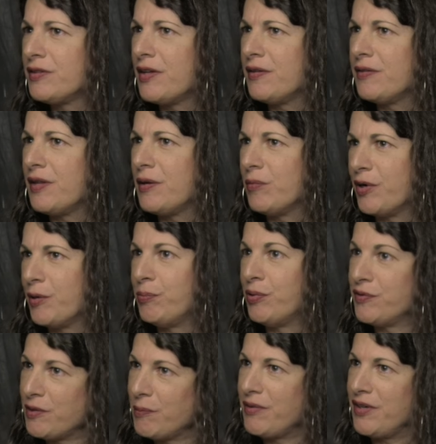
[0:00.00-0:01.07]
that they want to
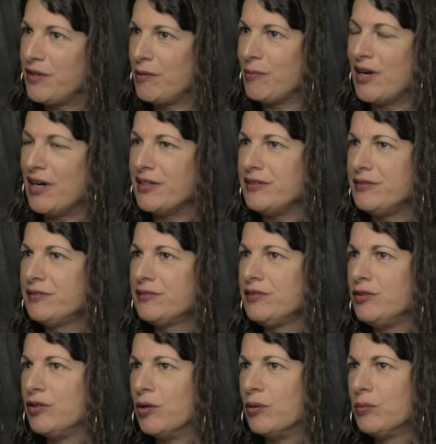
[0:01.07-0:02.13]
put something in their bodies,
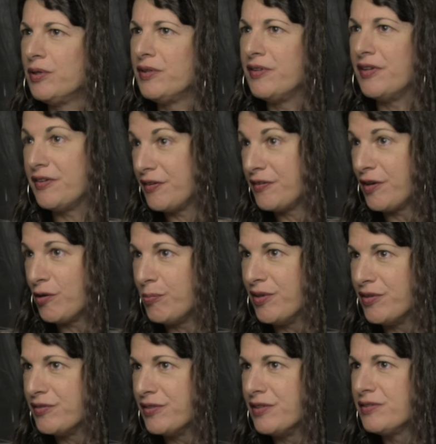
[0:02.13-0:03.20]
you know, and that's their
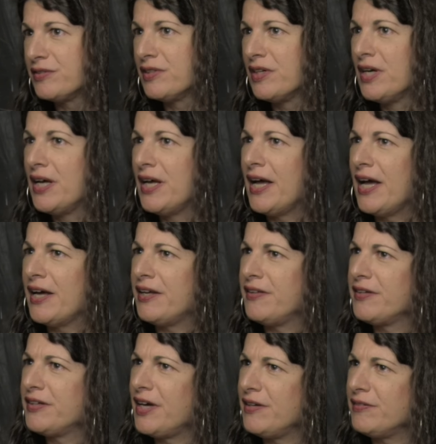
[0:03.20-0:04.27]
business. And in
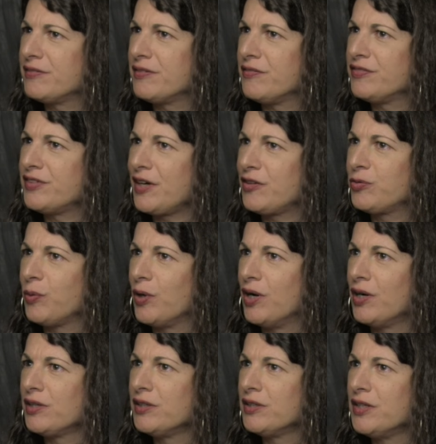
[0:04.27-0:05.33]
the case of sex
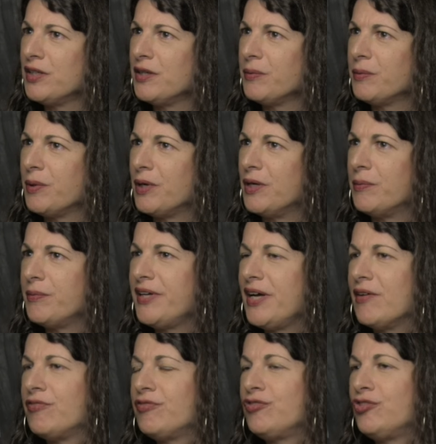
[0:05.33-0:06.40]
work, we
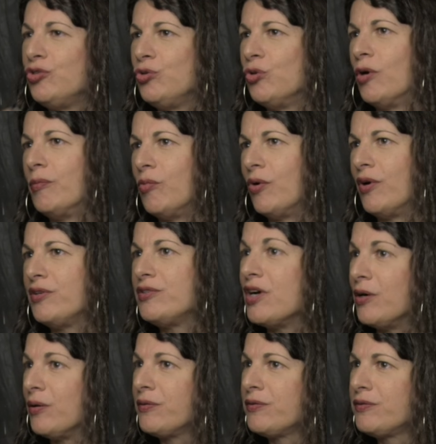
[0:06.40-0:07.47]
have two or more
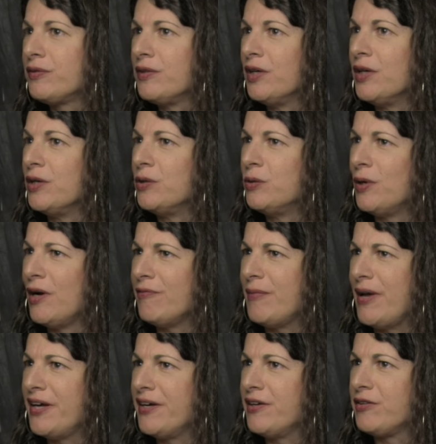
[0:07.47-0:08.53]
adults who have
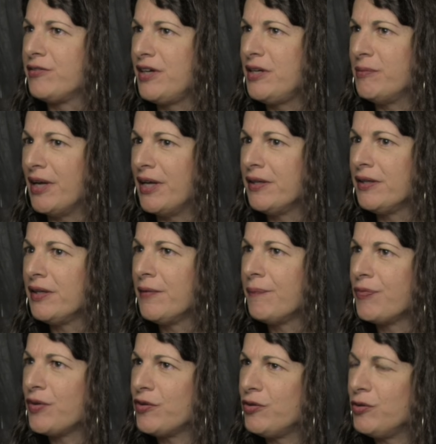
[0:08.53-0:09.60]
made an agreement
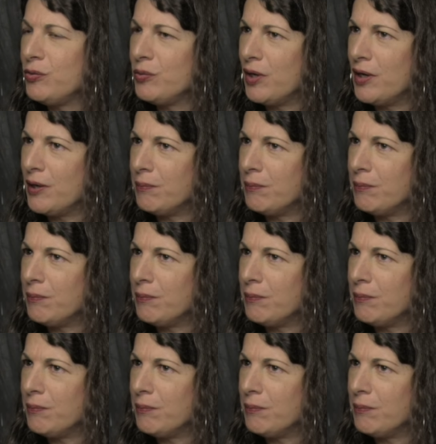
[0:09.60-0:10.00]
to